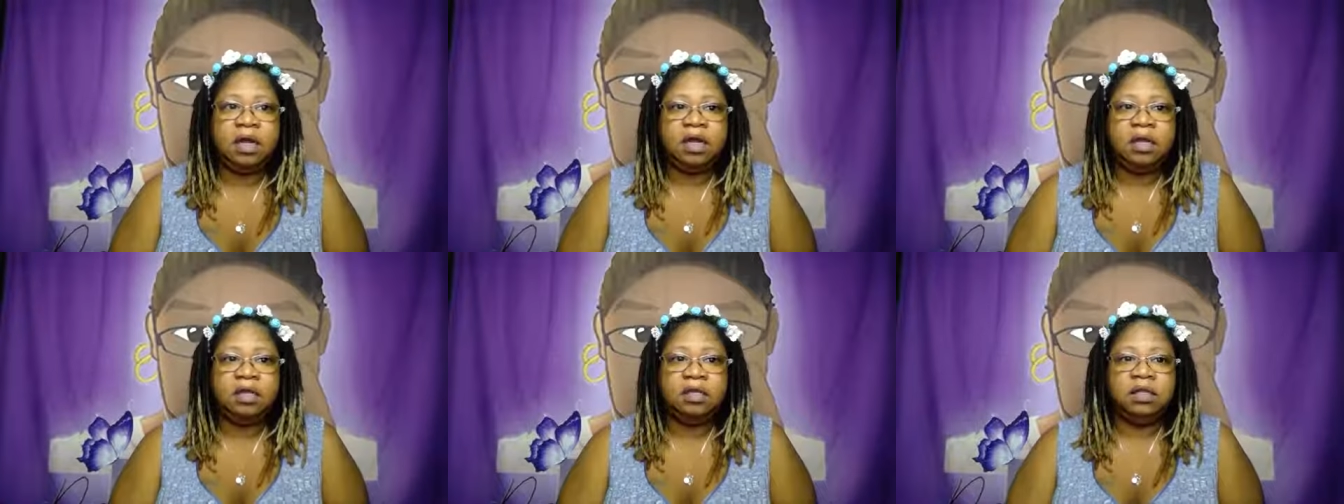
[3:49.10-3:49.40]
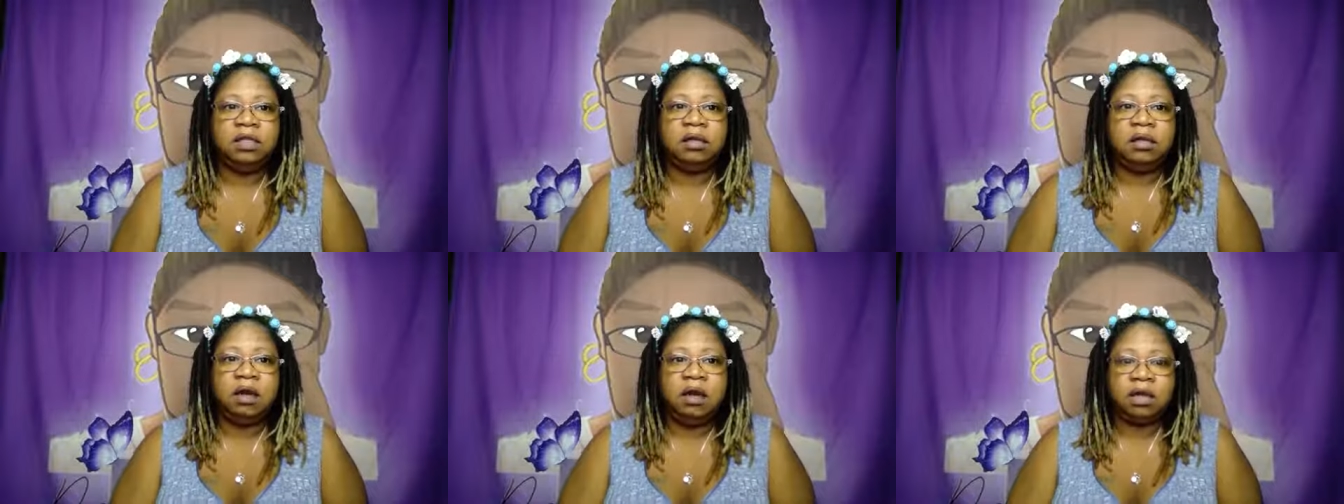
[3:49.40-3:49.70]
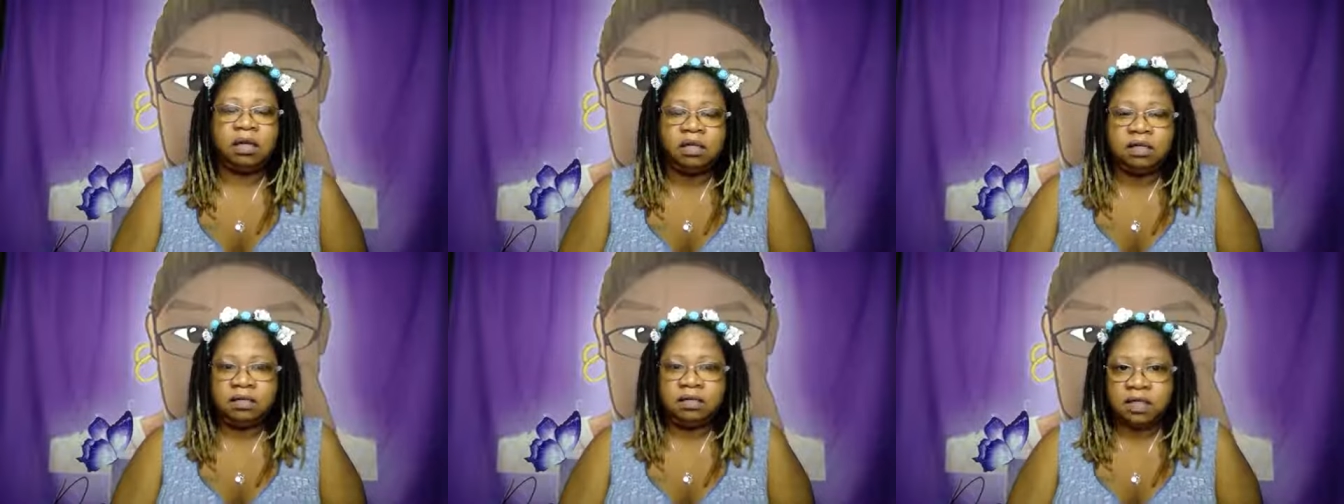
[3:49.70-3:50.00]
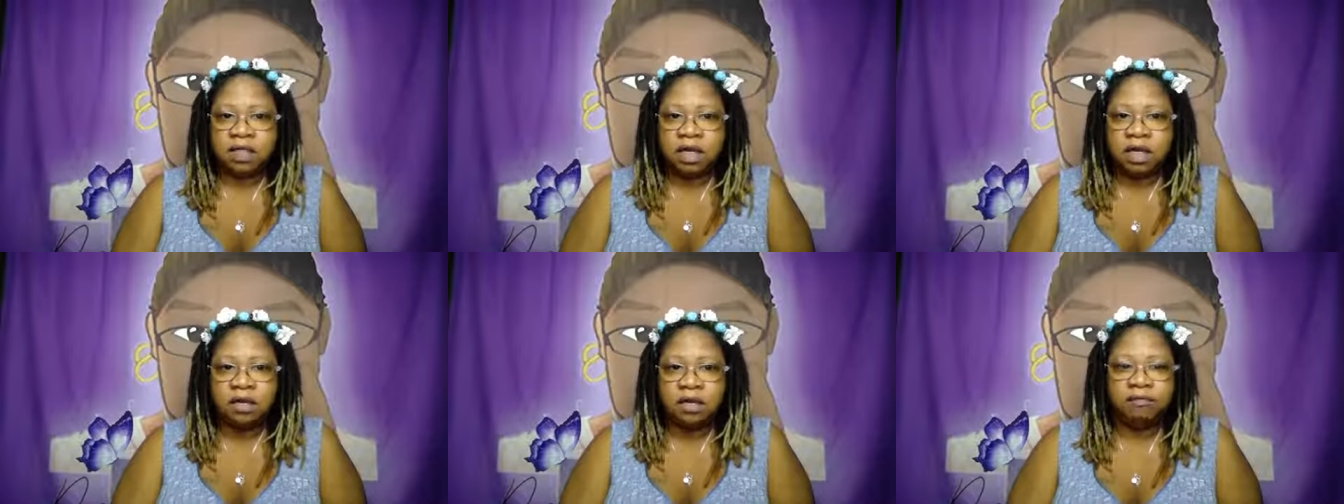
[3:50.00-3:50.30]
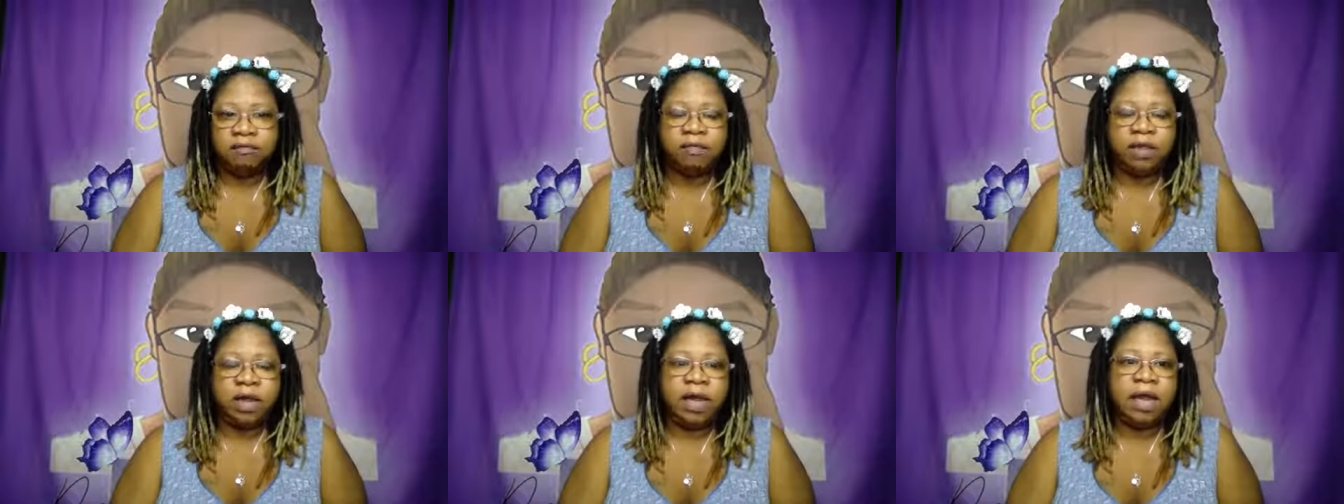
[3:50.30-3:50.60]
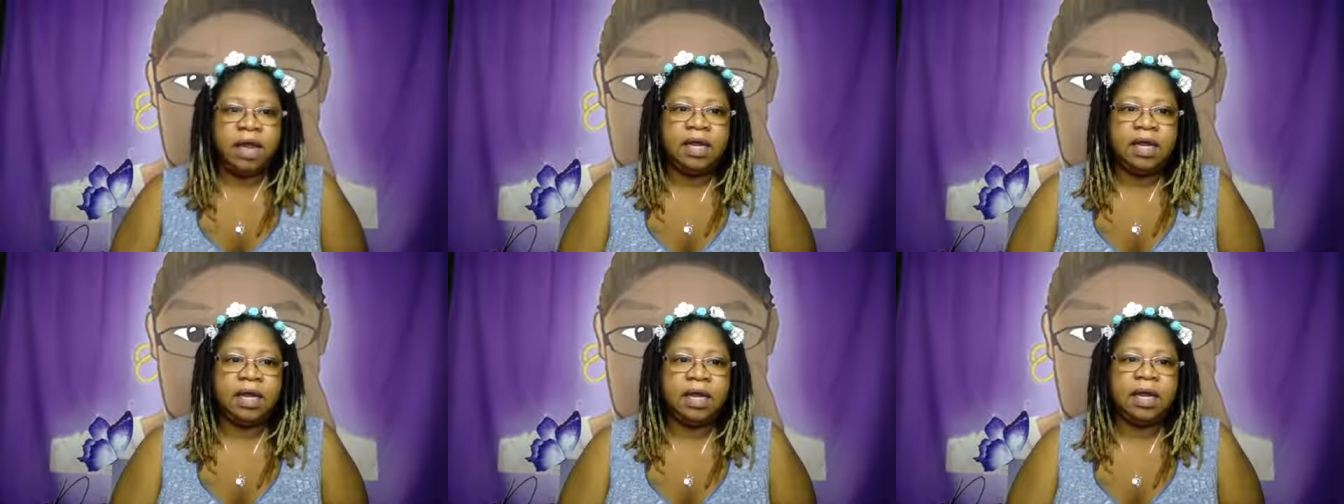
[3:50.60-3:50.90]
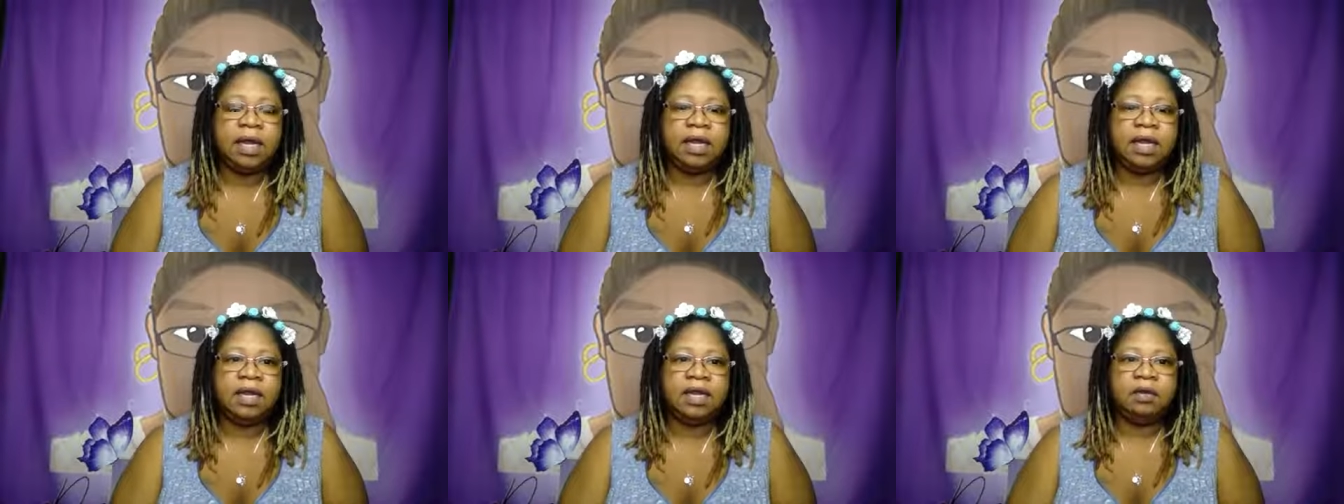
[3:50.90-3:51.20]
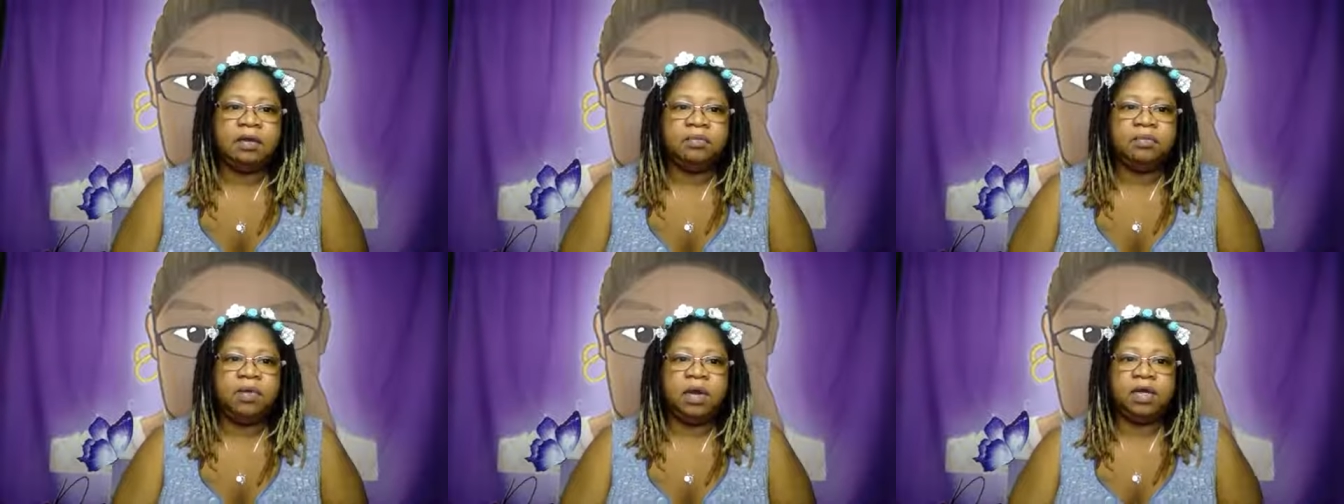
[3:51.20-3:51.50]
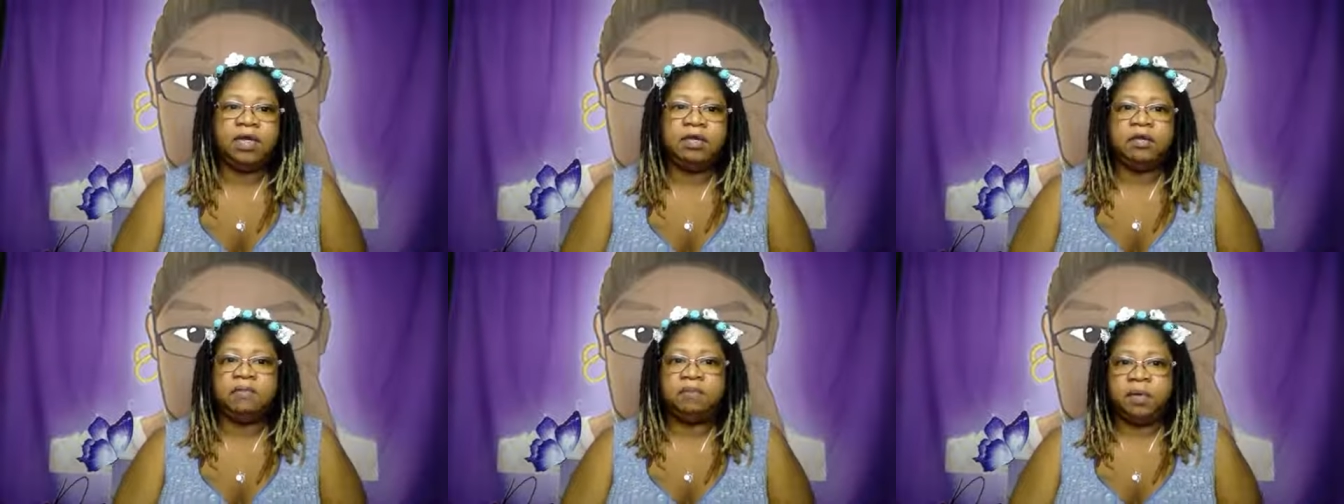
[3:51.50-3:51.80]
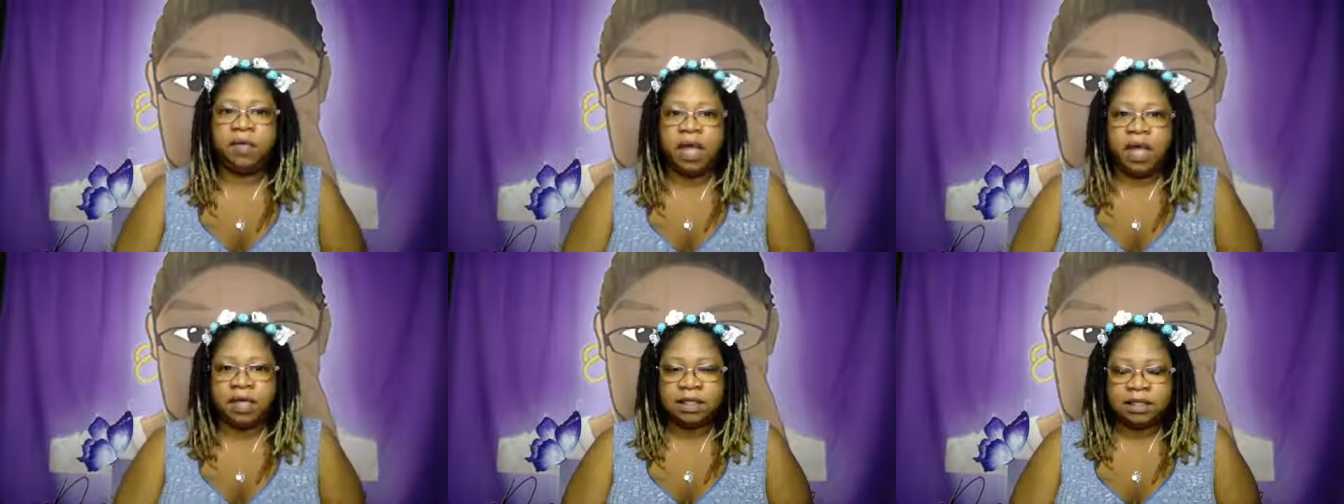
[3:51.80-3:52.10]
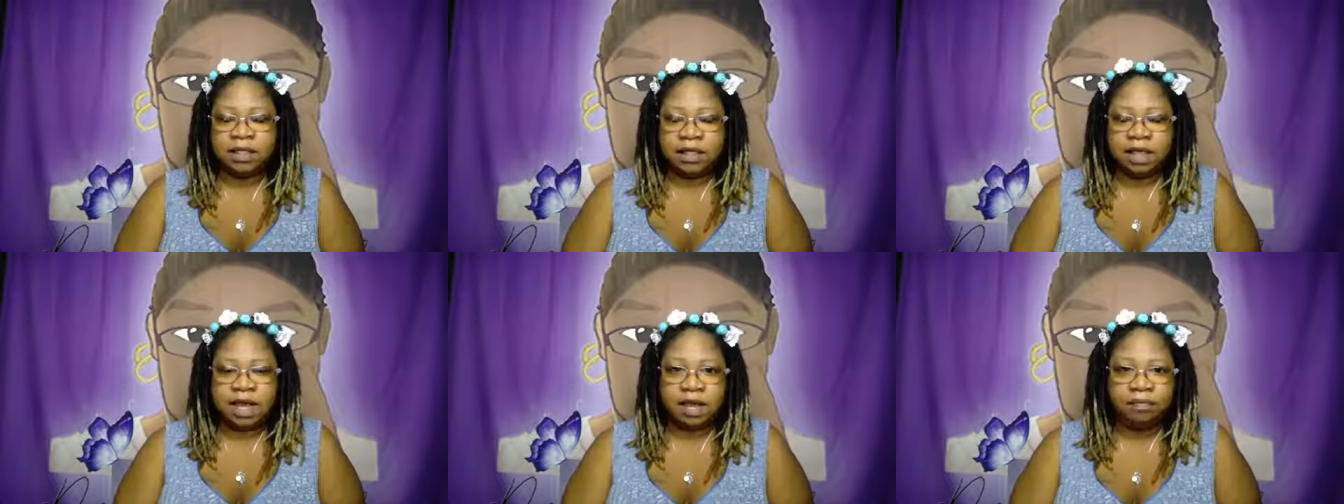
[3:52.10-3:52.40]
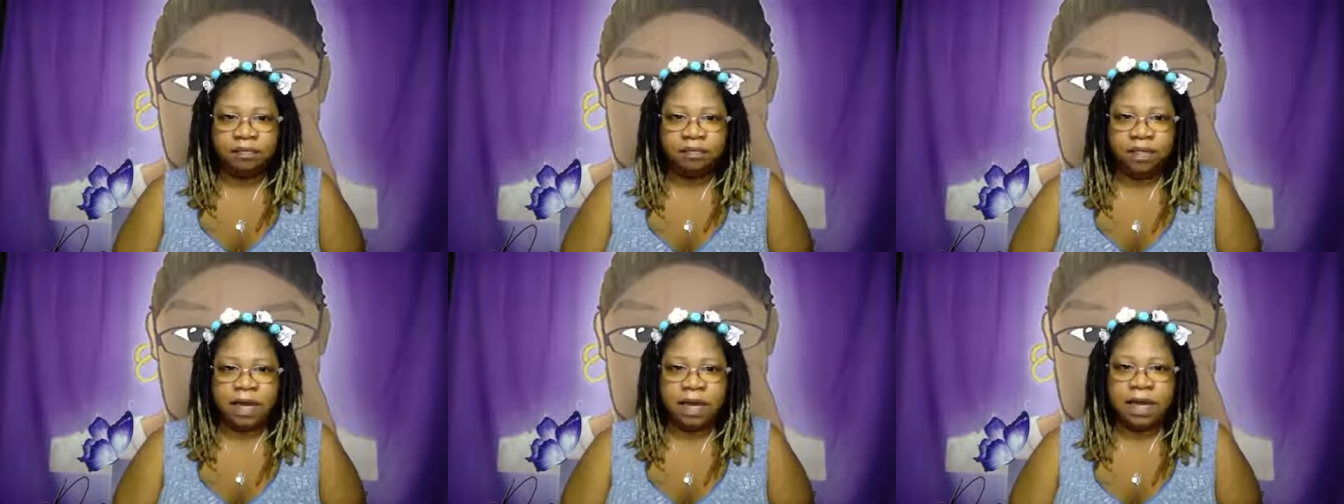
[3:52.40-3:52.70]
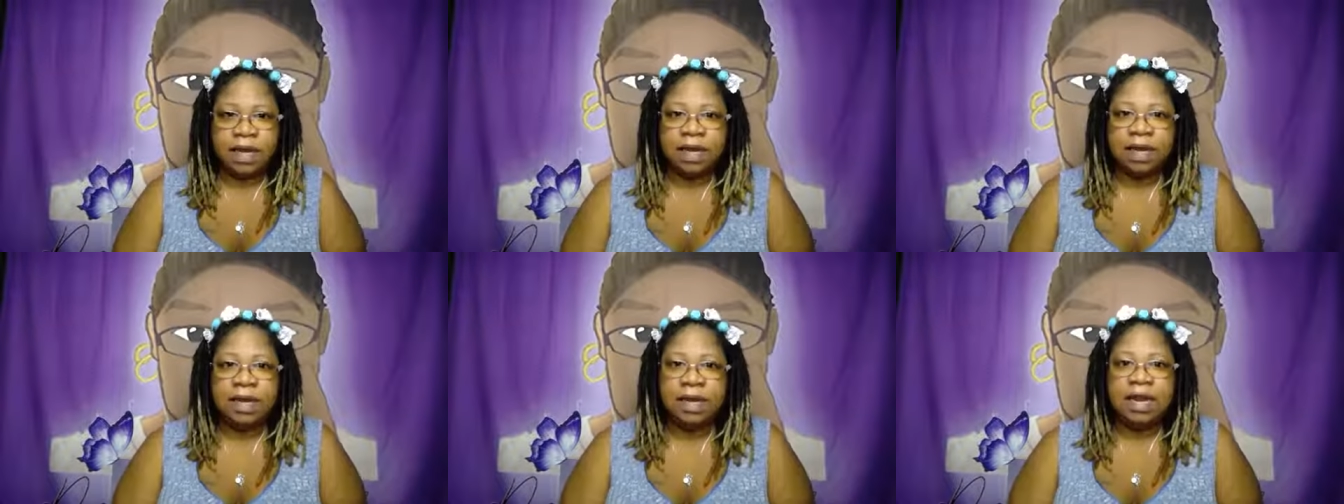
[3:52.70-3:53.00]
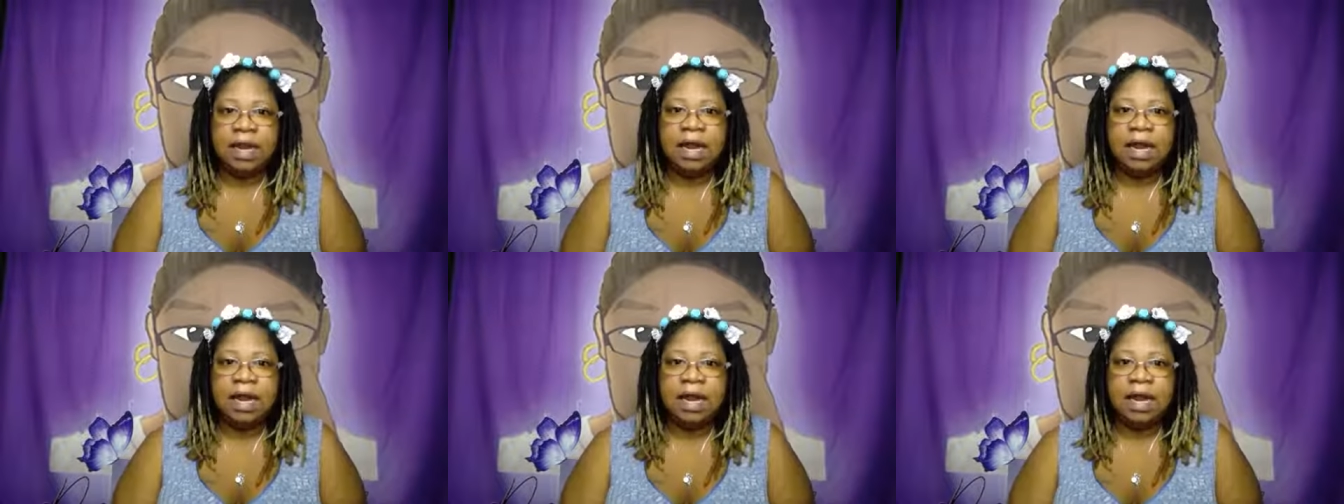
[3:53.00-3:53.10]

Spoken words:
the articles that I've read and one of the blogs that I've read,